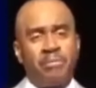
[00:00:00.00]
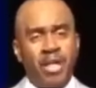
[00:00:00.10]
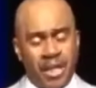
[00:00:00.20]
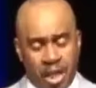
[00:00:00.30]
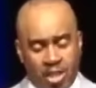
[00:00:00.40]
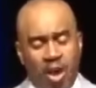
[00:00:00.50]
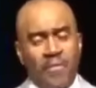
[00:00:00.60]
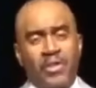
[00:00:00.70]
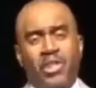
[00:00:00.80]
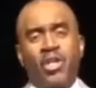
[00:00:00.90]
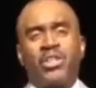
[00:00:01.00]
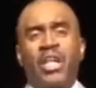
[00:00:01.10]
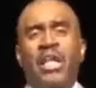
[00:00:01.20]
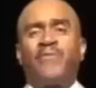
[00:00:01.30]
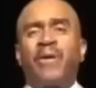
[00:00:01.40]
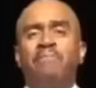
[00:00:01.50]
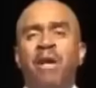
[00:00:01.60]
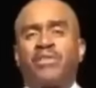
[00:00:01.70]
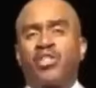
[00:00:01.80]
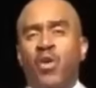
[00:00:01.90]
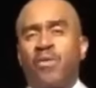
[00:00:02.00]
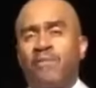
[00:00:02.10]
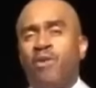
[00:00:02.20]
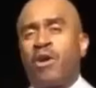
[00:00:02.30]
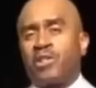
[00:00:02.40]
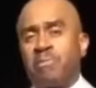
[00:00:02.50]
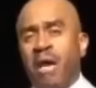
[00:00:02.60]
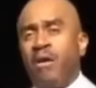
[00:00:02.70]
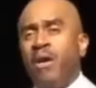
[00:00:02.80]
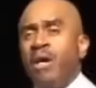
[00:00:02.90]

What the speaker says: And he called the church and left a message over the voicemail.